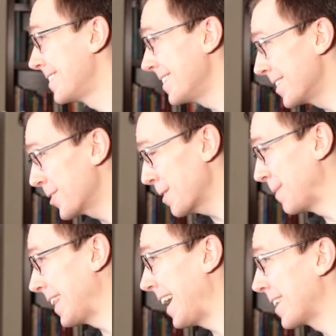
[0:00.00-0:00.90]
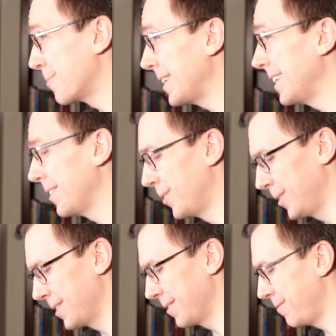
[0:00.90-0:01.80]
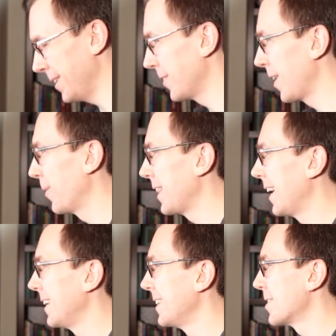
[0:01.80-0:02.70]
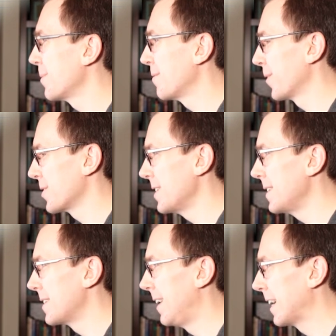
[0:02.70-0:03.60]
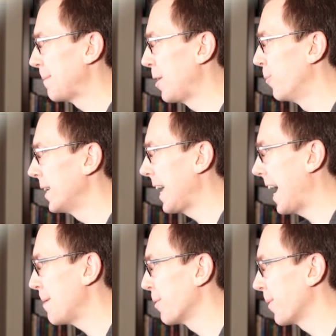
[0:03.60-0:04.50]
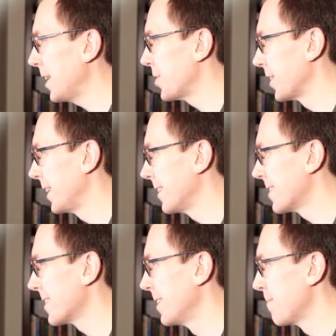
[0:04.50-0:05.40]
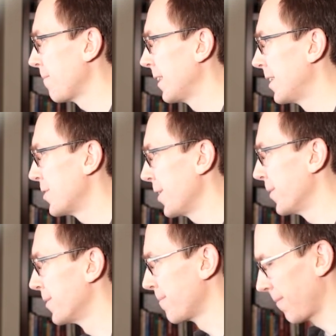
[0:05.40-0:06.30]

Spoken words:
To determine that, to figure out what that is, we first need to talk about what aberration is. So